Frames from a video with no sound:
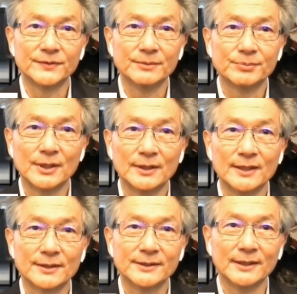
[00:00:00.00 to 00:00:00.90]
new
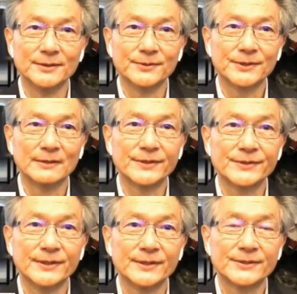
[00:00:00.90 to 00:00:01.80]
products,
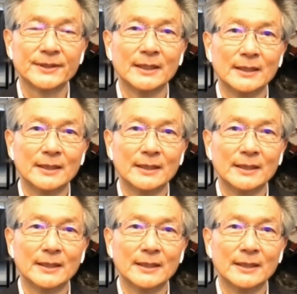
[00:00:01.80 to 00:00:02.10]
services.